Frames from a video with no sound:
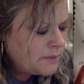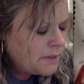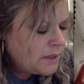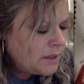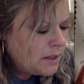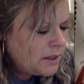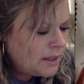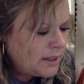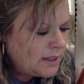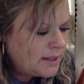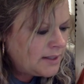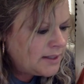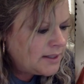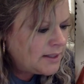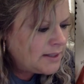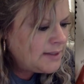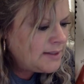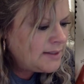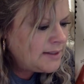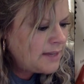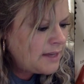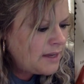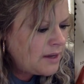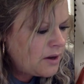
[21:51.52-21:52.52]
It does
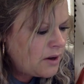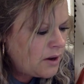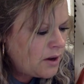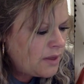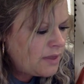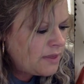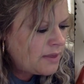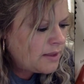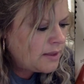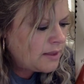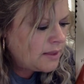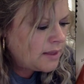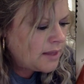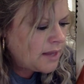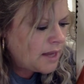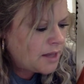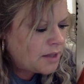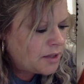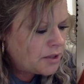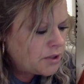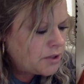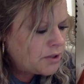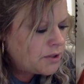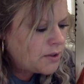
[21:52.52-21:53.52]
say on the
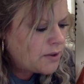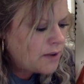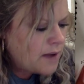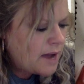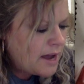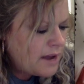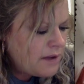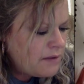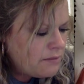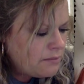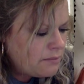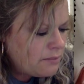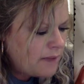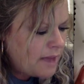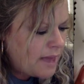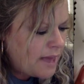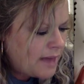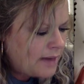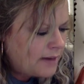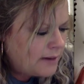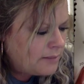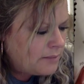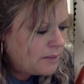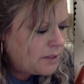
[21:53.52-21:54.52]
lunch. So I
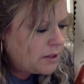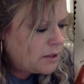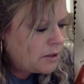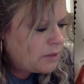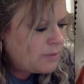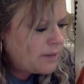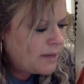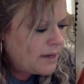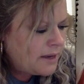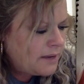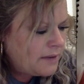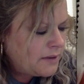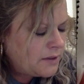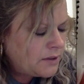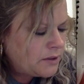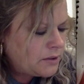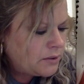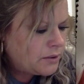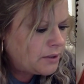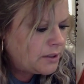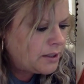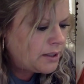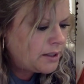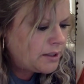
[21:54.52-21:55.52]
read, I'm going to go back in the
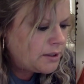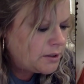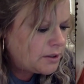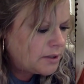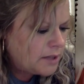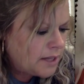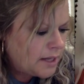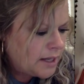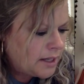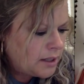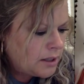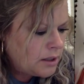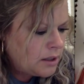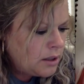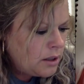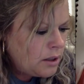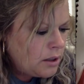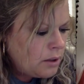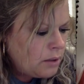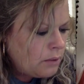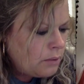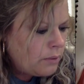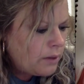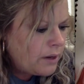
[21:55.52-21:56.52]
story and underline.
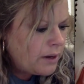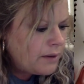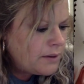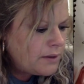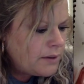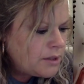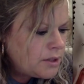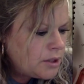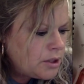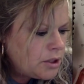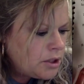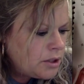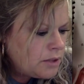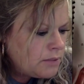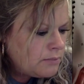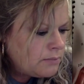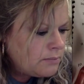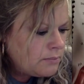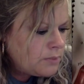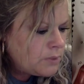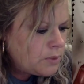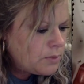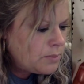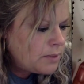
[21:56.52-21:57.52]
Where is the
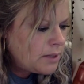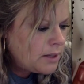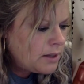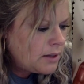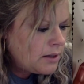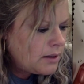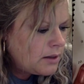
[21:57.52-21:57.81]
chinch bug?